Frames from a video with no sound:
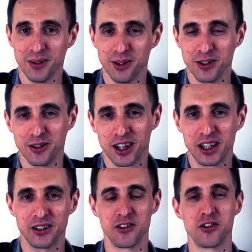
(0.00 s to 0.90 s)
When you're
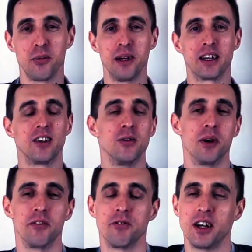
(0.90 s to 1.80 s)
looking on a topic, you
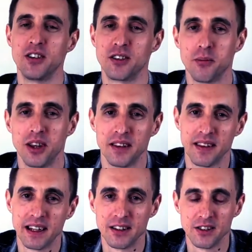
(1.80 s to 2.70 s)
might find something
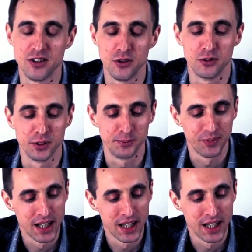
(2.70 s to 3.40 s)
there that's useful.